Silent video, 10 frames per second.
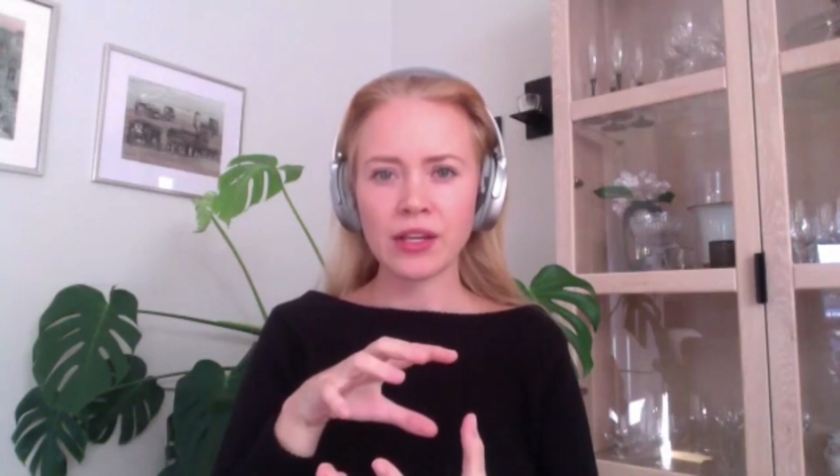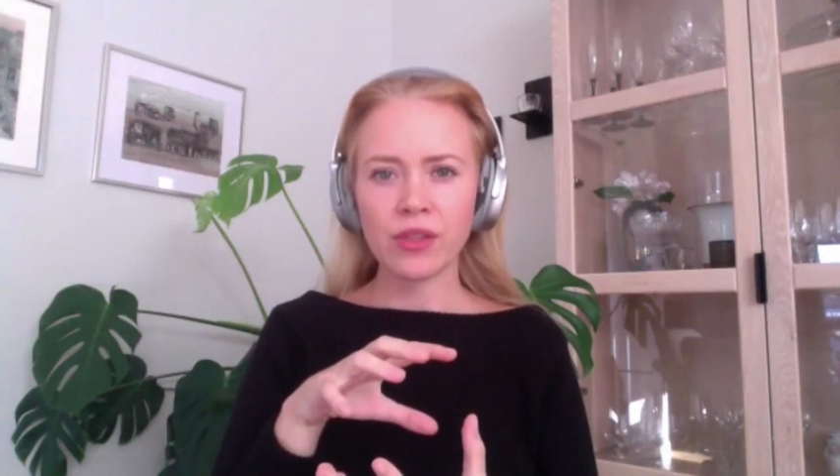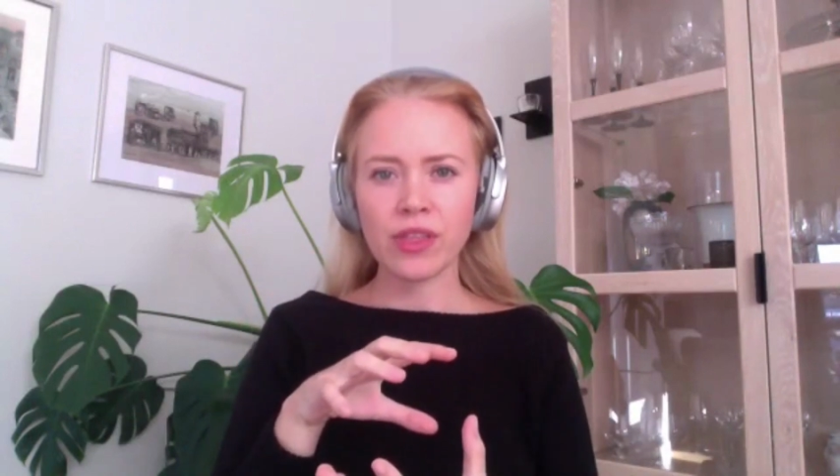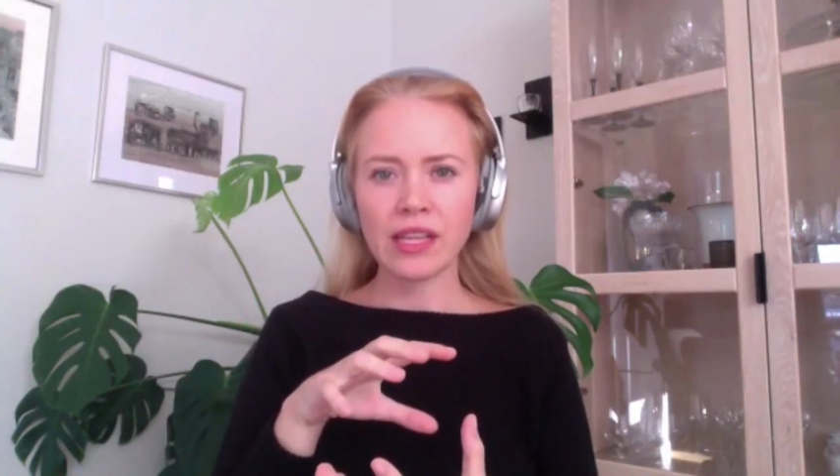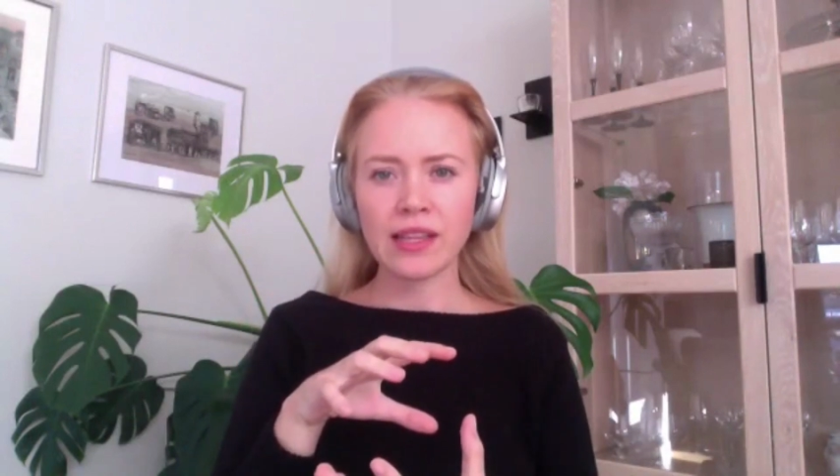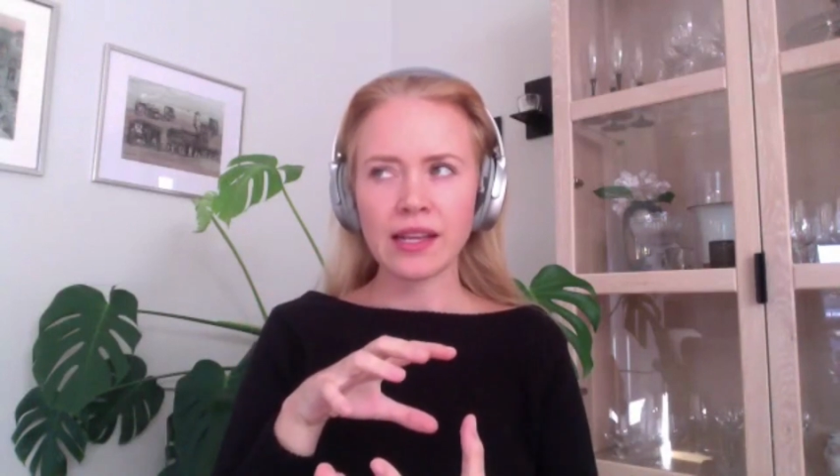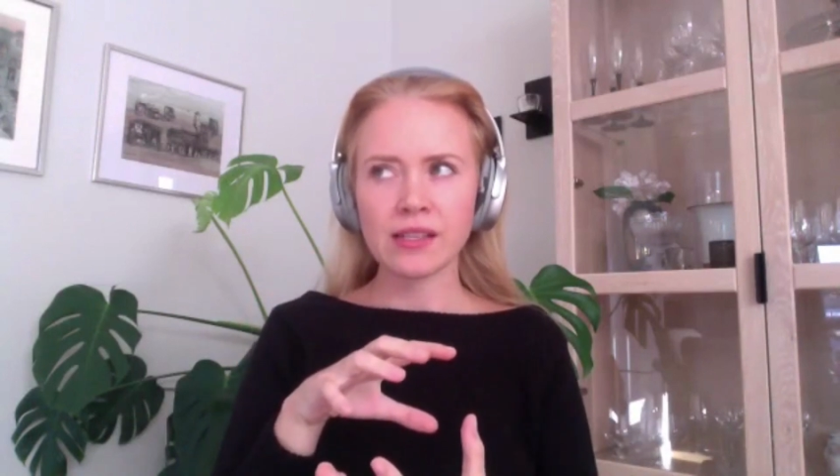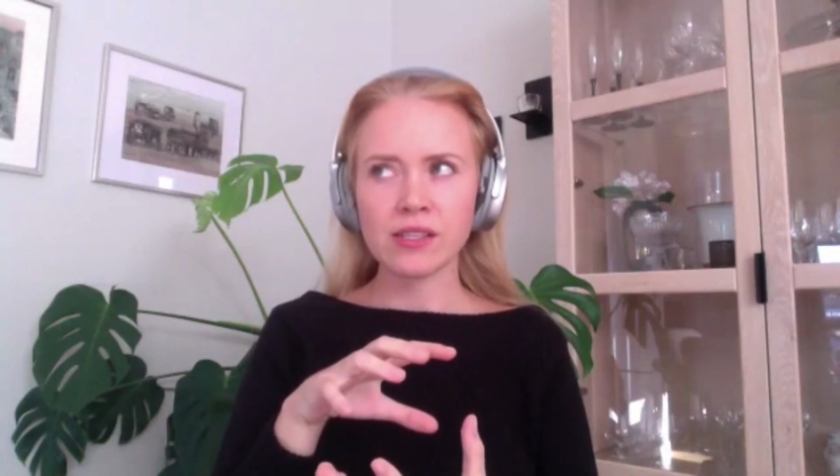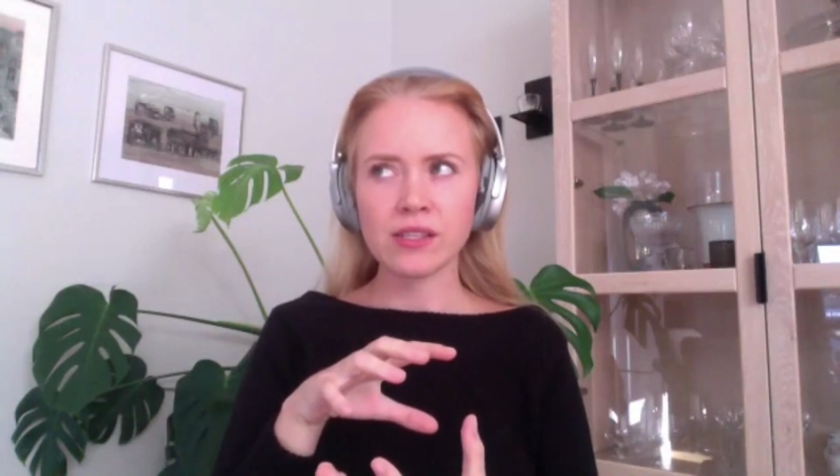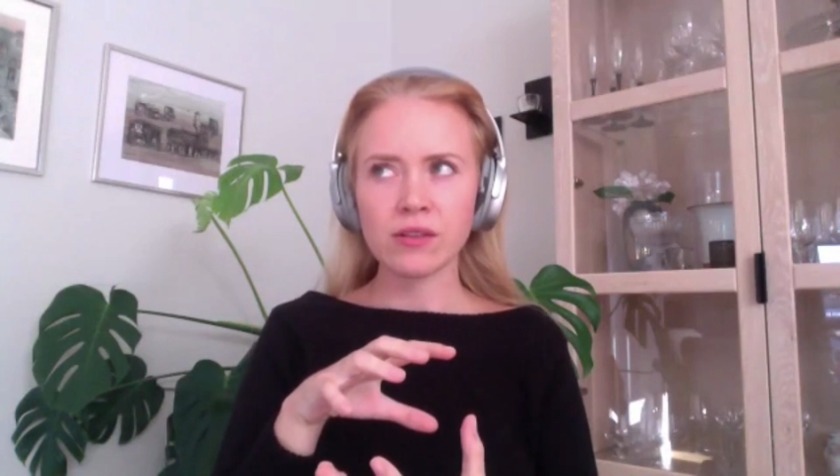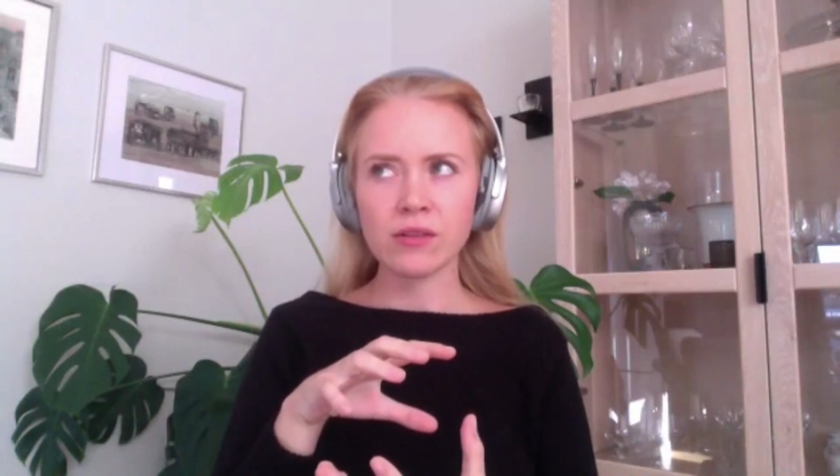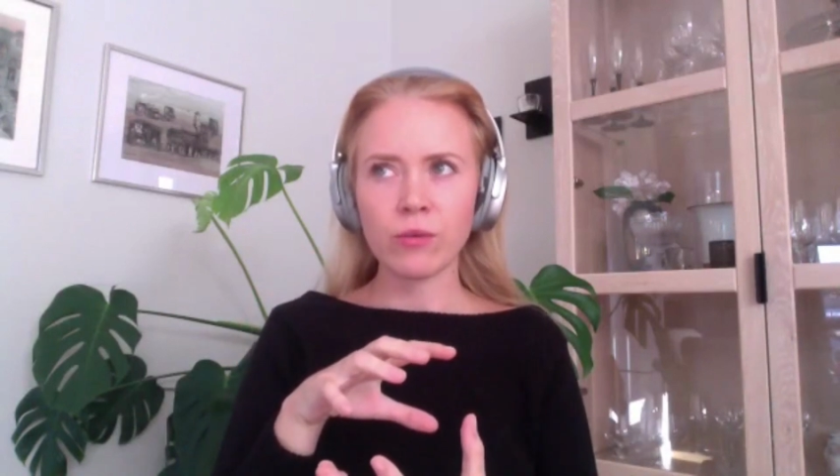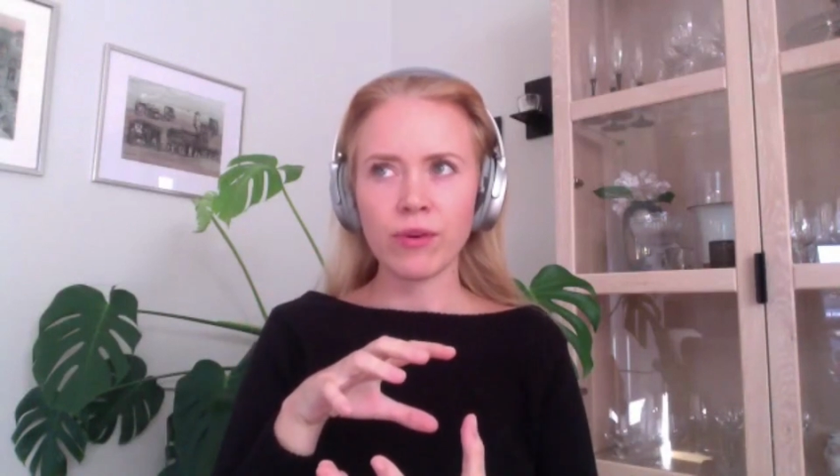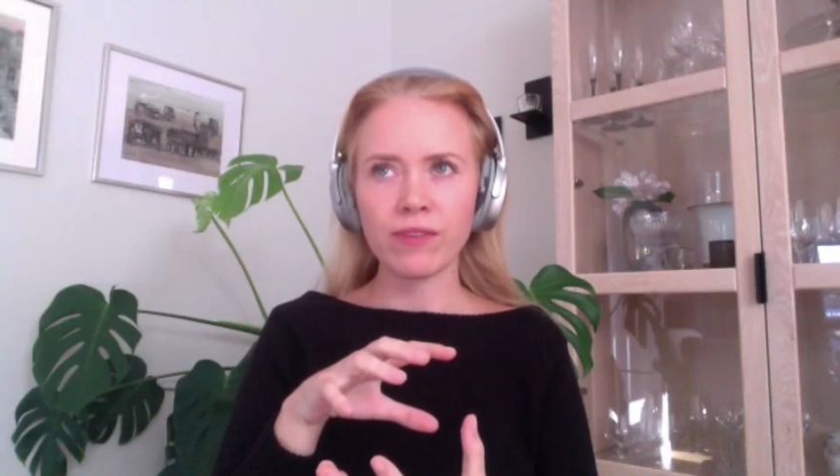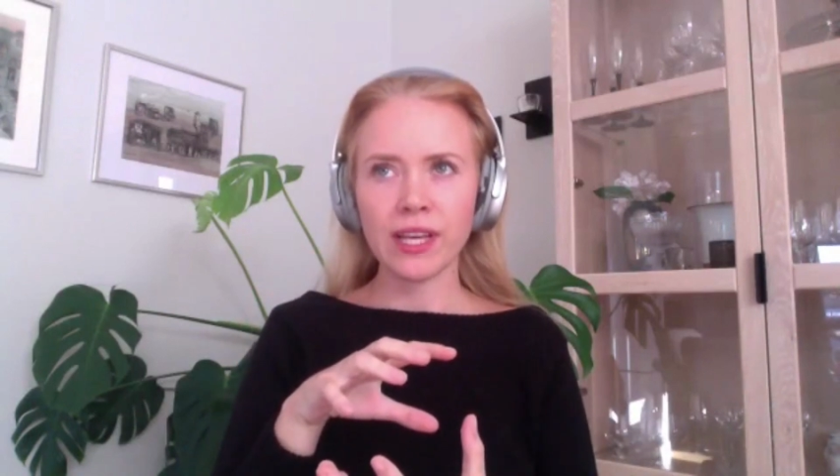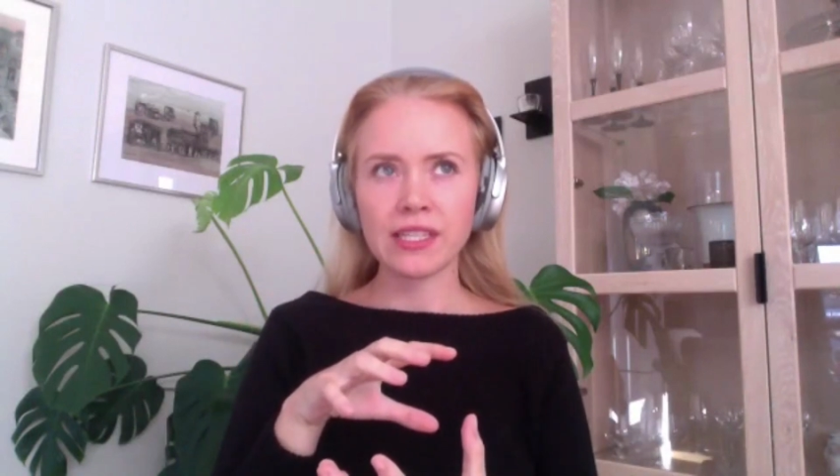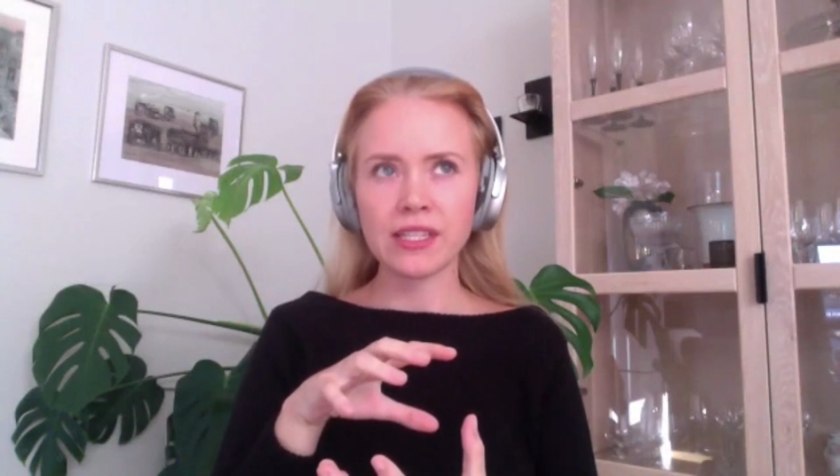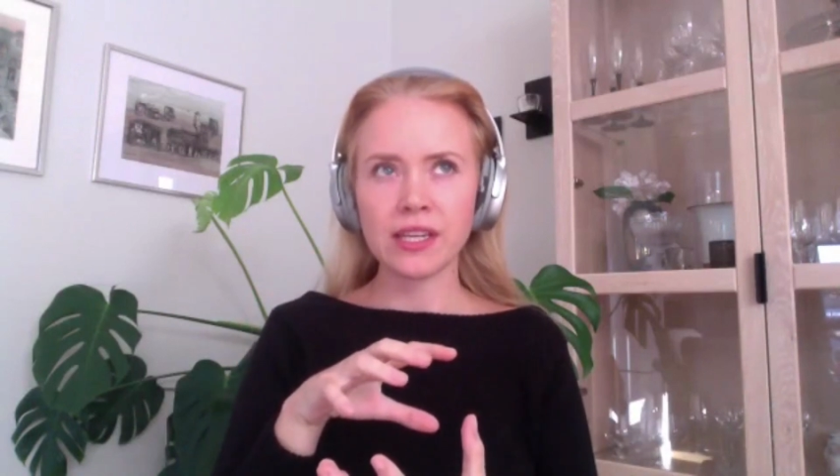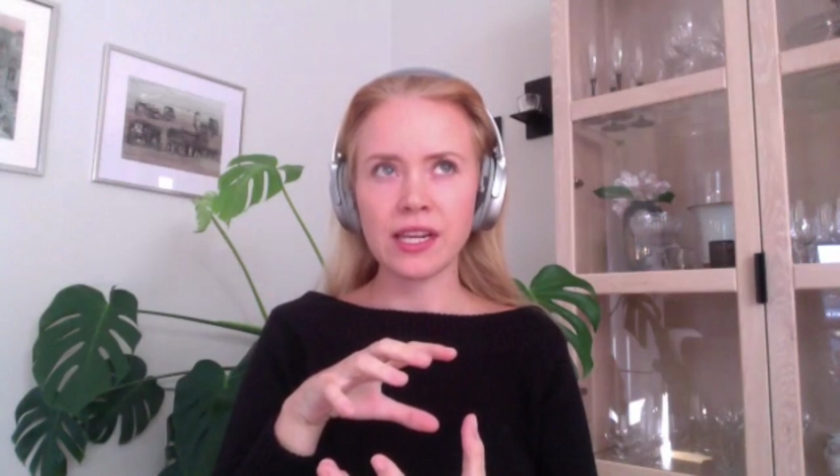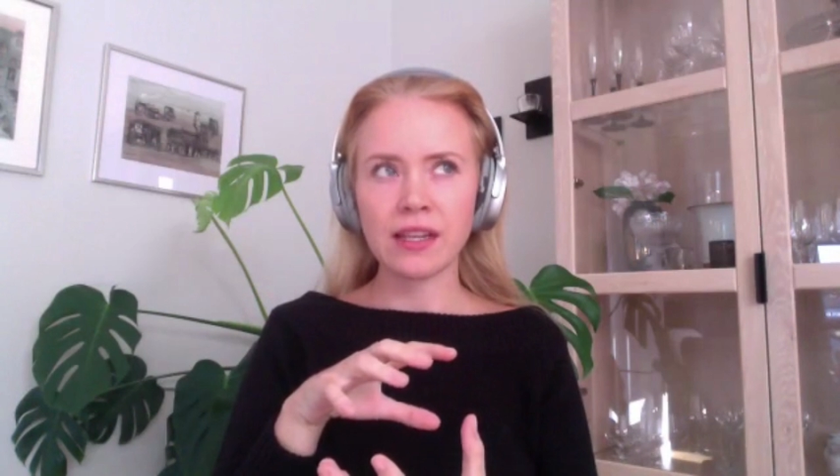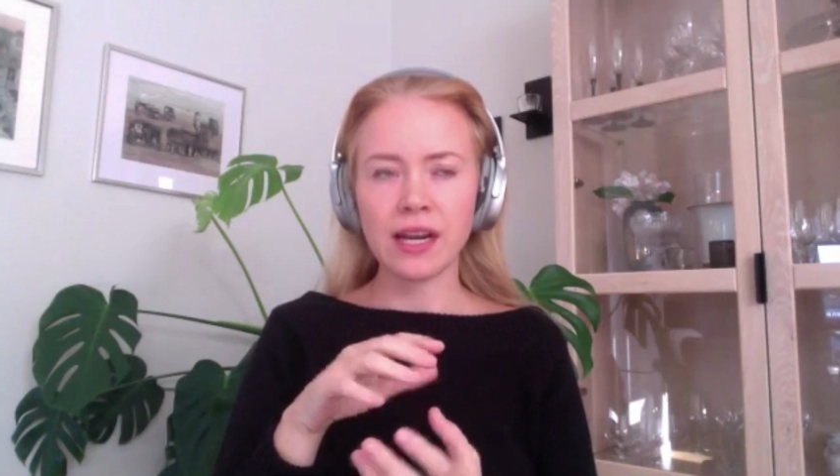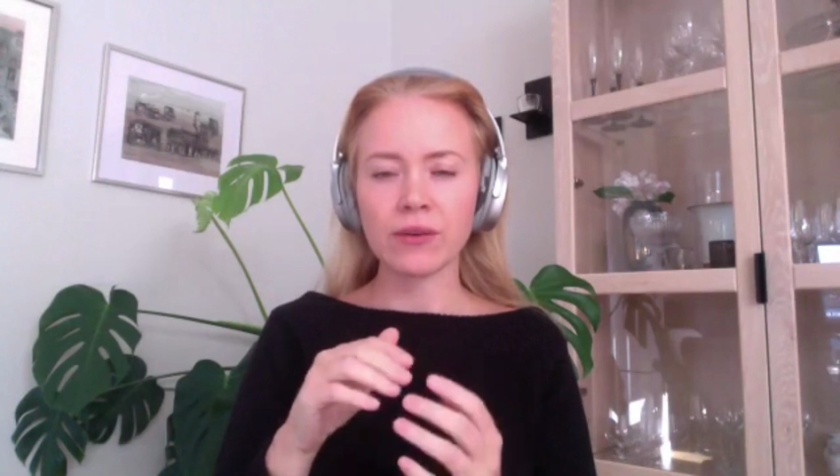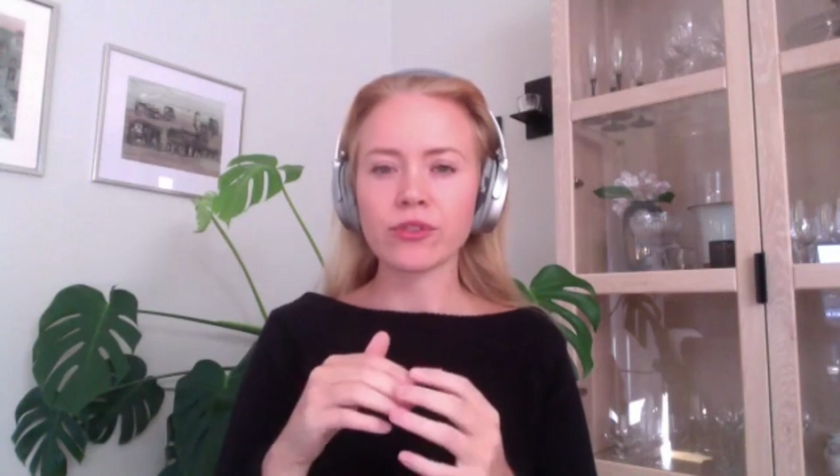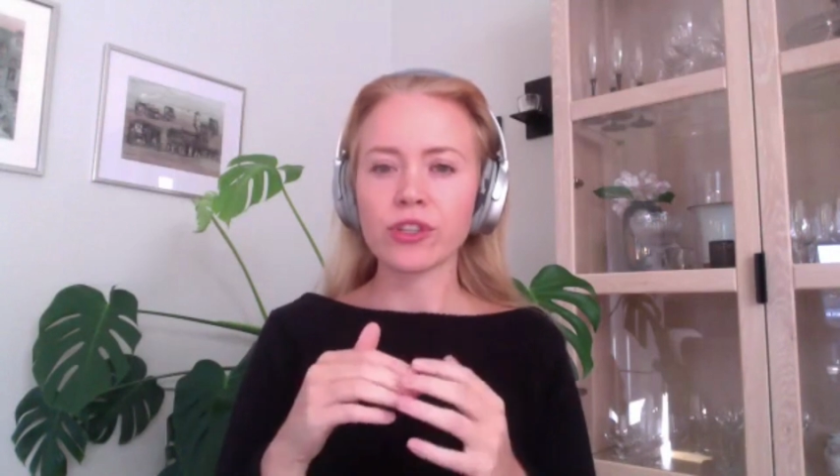and you think that's reflected in